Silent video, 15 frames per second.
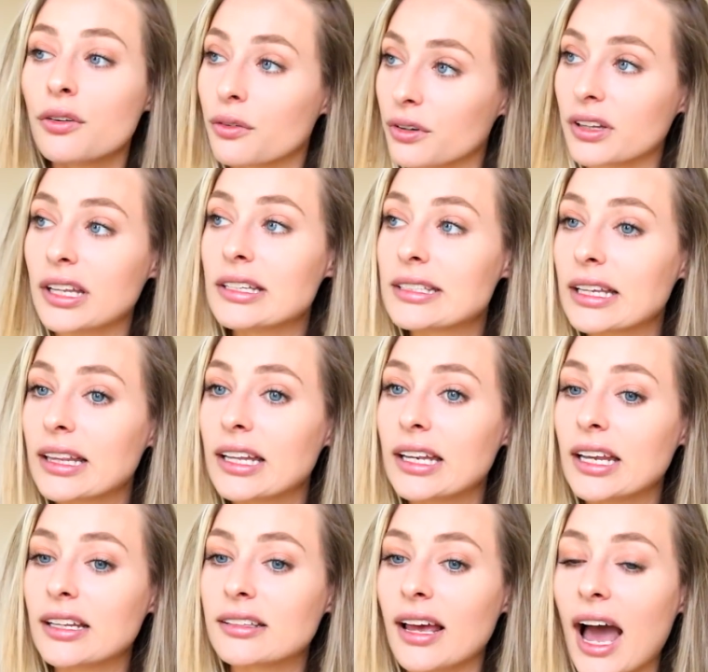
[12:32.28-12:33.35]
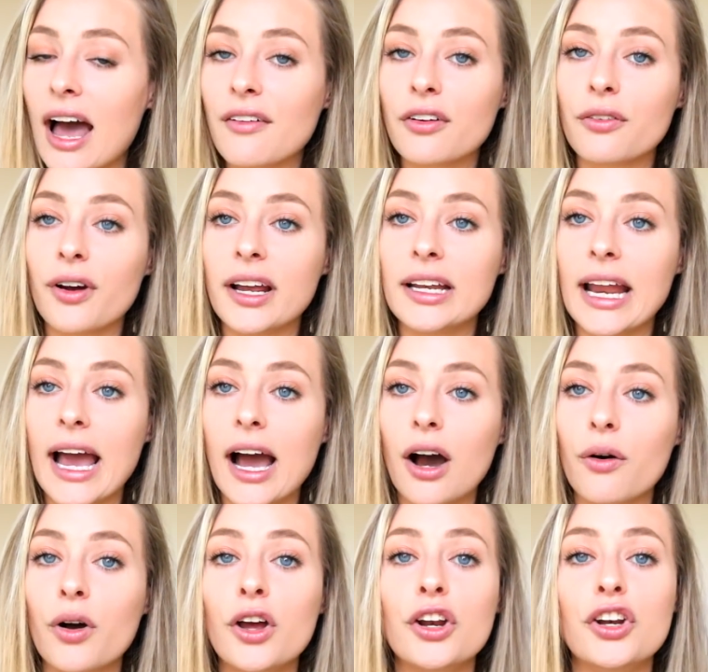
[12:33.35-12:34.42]
releasing the need to have it right
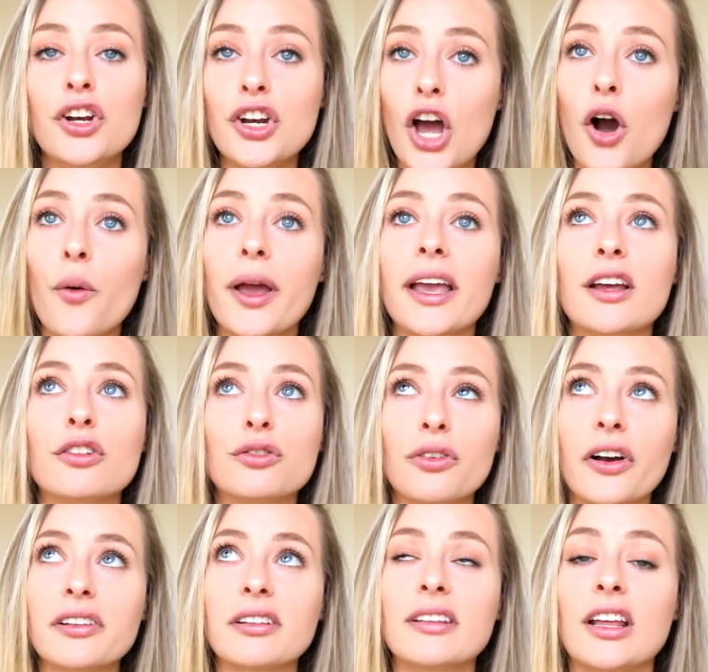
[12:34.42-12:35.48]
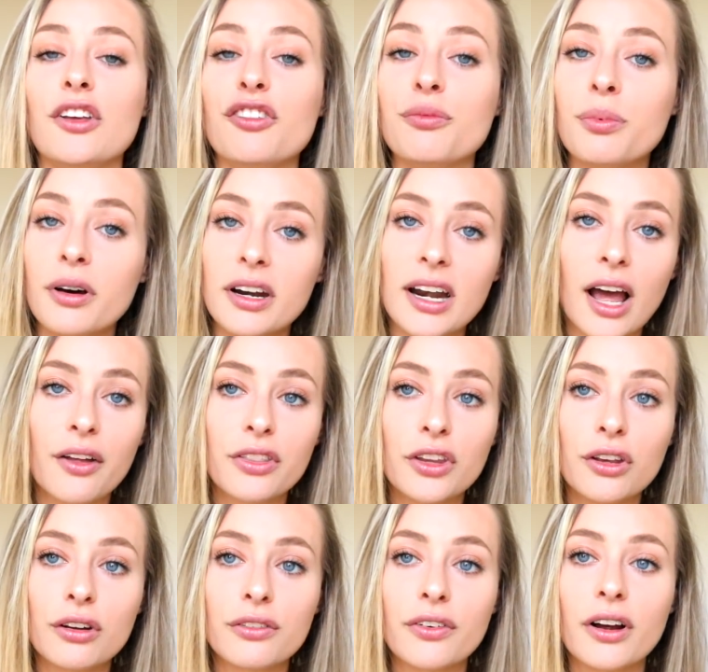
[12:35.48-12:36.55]
now, knowing and trusting that you've put it out in
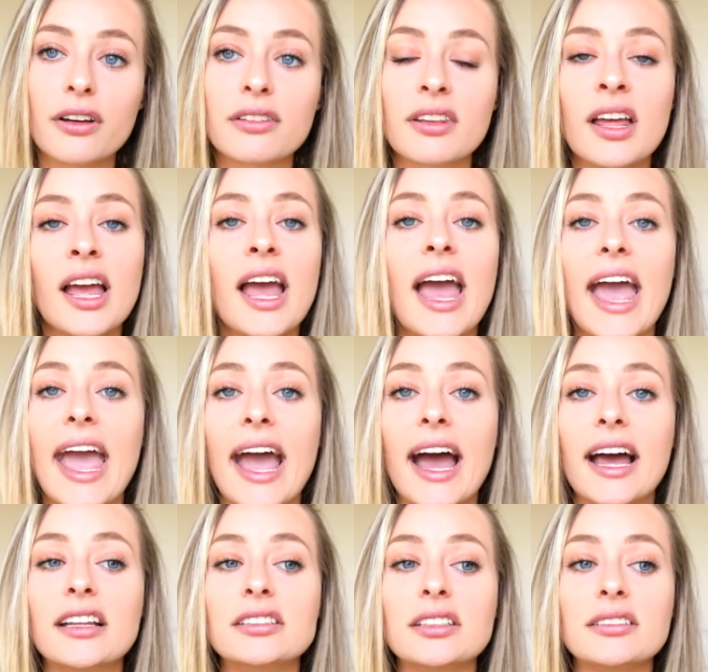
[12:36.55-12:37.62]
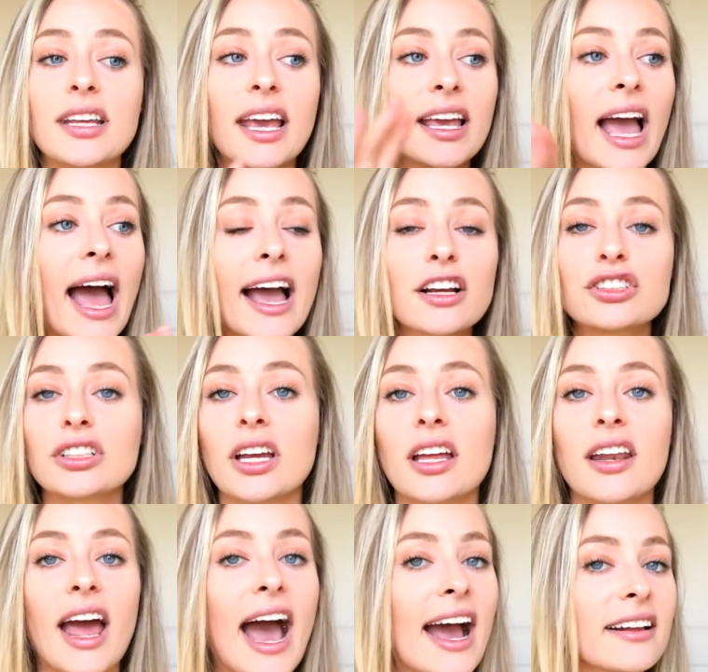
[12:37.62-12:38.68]
the universe, and take
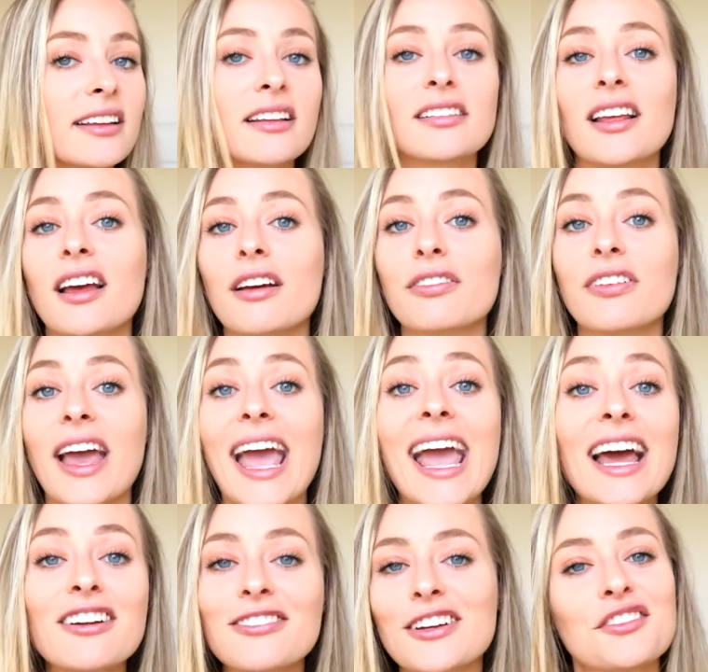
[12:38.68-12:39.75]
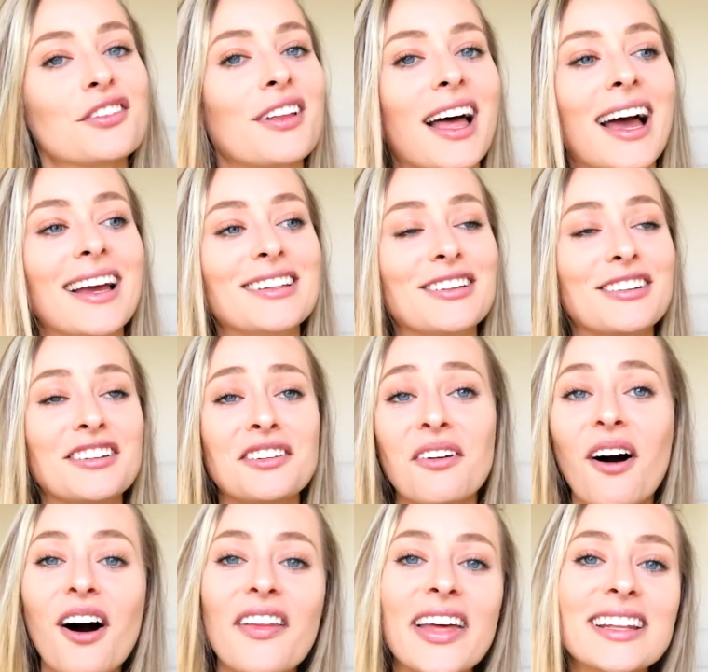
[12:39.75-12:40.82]
action, act as if, and visualize. You can do
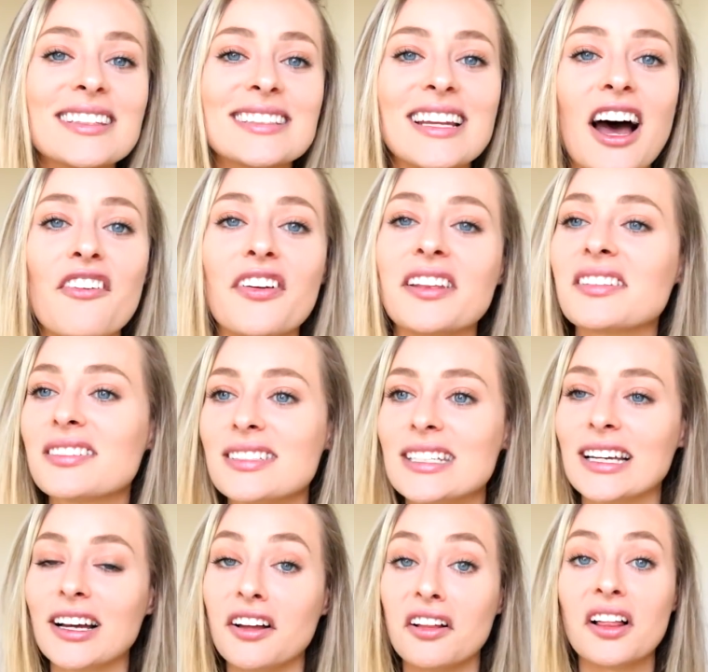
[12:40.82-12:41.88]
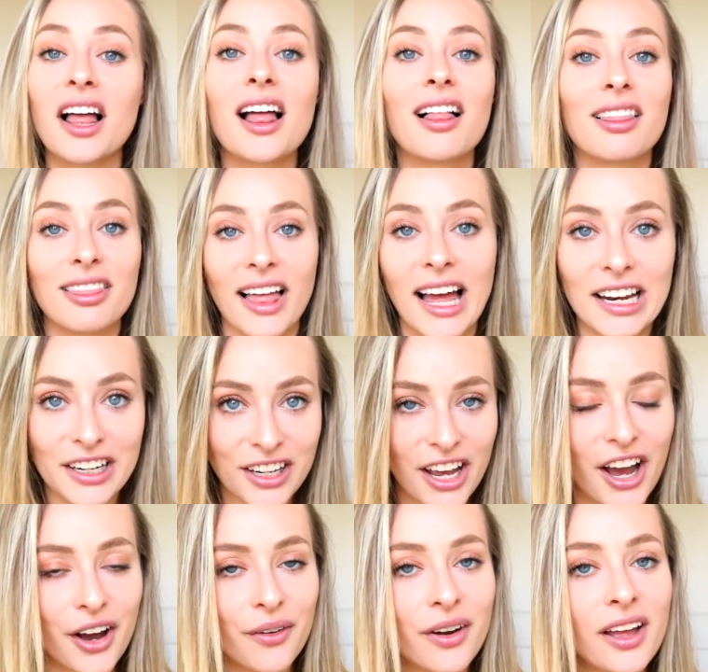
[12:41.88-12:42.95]
all that stuff and still let
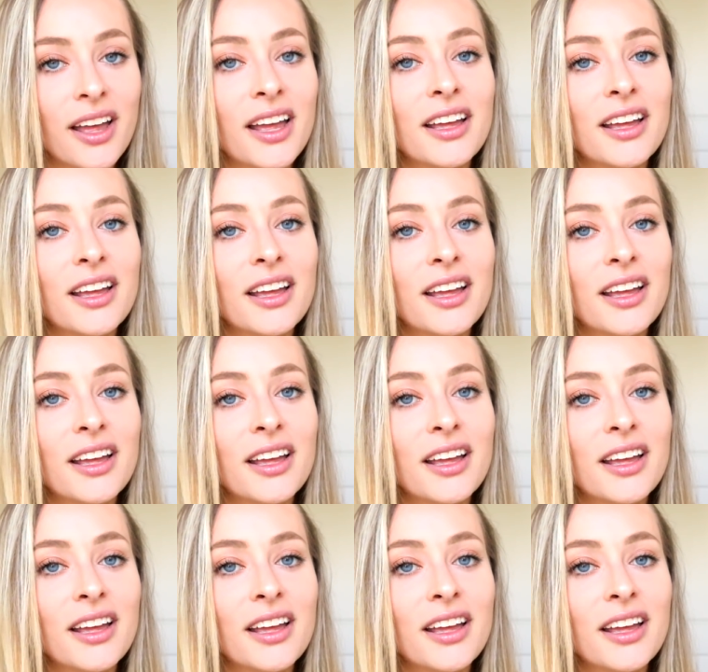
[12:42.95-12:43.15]
go.